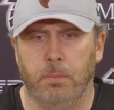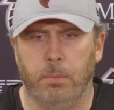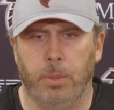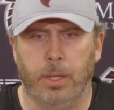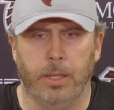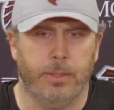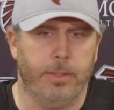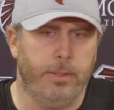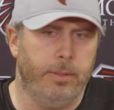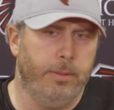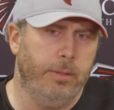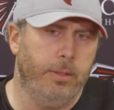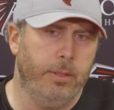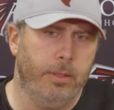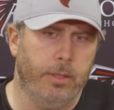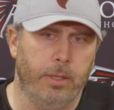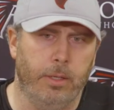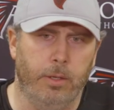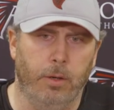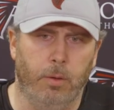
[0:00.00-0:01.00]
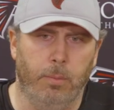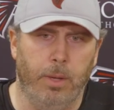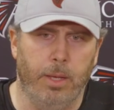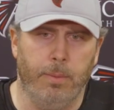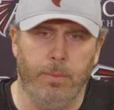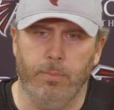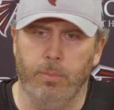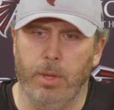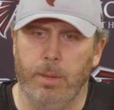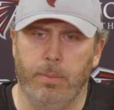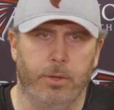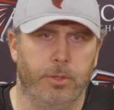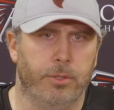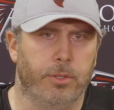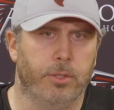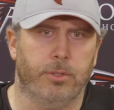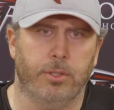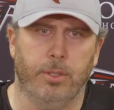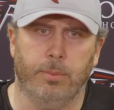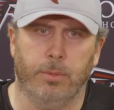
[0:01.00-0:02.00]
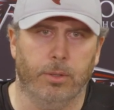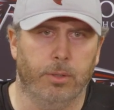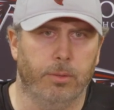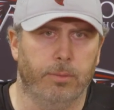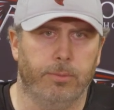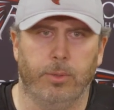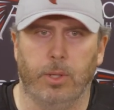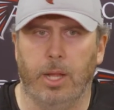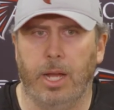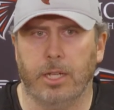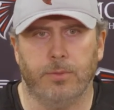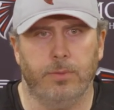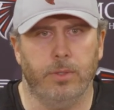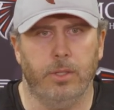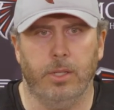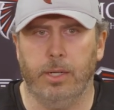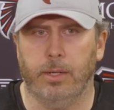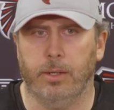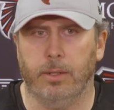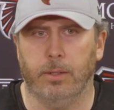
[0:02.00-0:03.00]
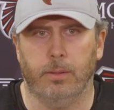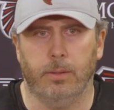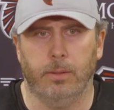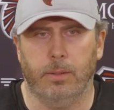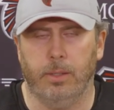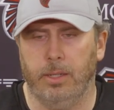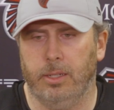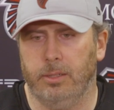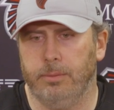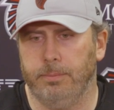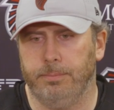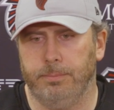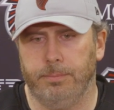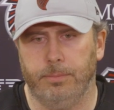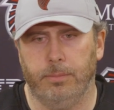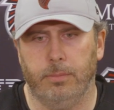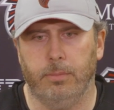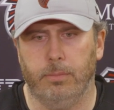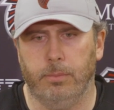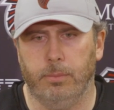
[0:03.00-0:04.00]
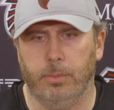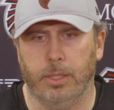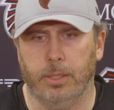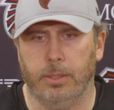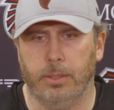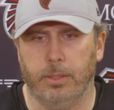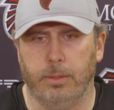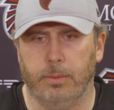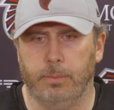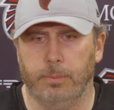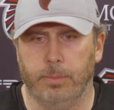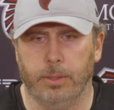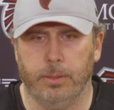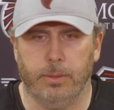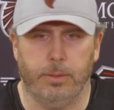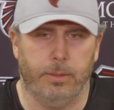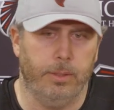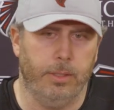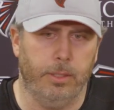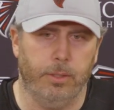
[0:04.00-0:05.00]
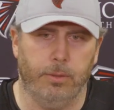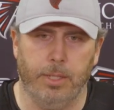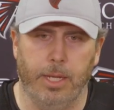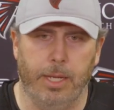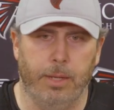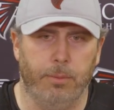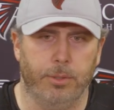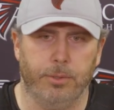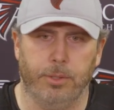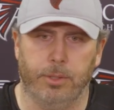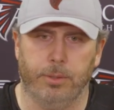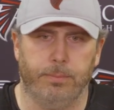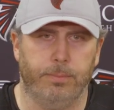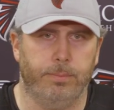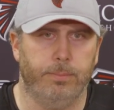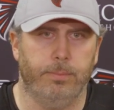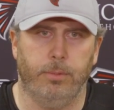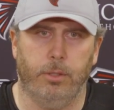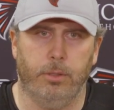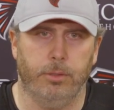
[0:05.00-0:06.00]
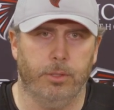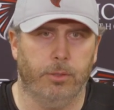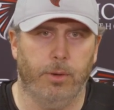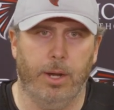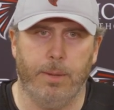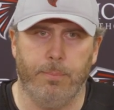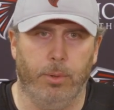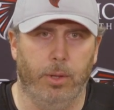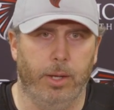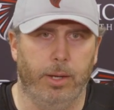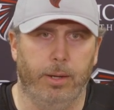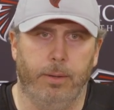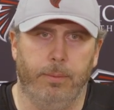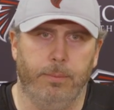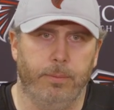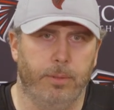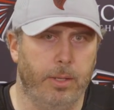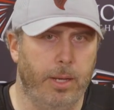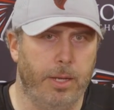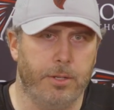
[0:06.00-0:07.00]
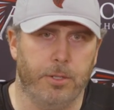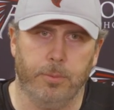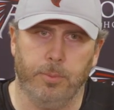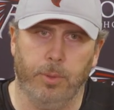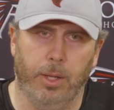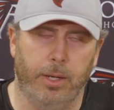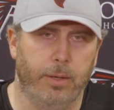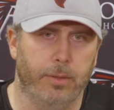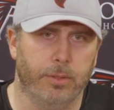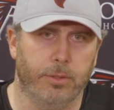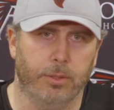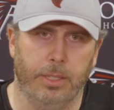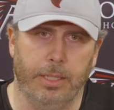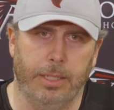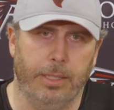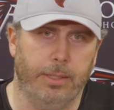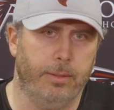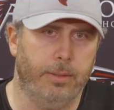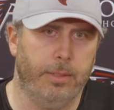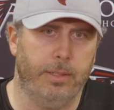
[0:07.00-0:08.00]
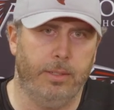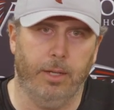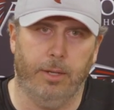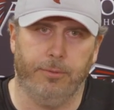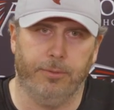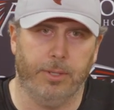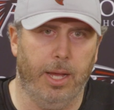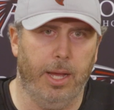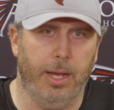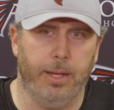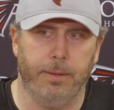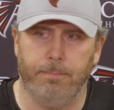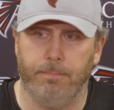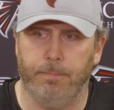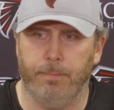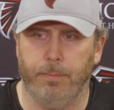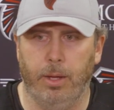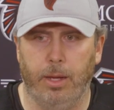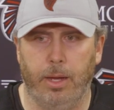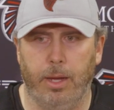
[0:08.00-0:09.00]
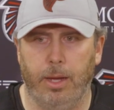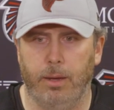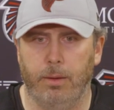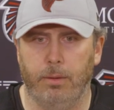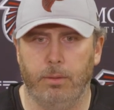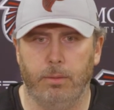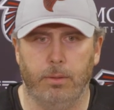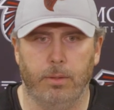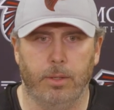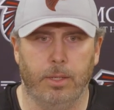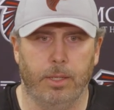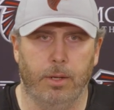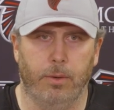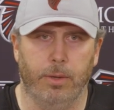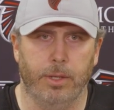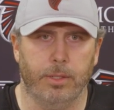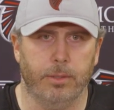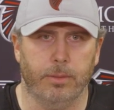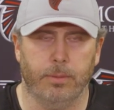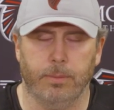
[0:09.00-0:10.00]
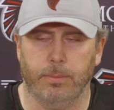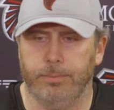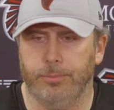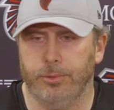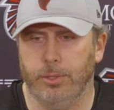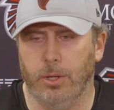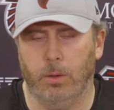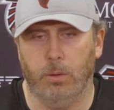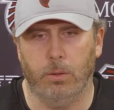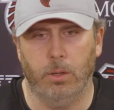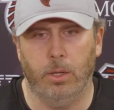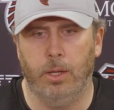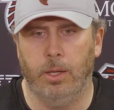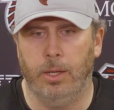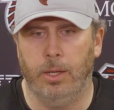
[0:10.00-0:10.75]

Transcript: but, you know, maybe maybe there's a similar philosophy there. Um, but, but you know, Dan was a, was a great player, tenacious player in this league, tough guy. Uh, you know, he, so,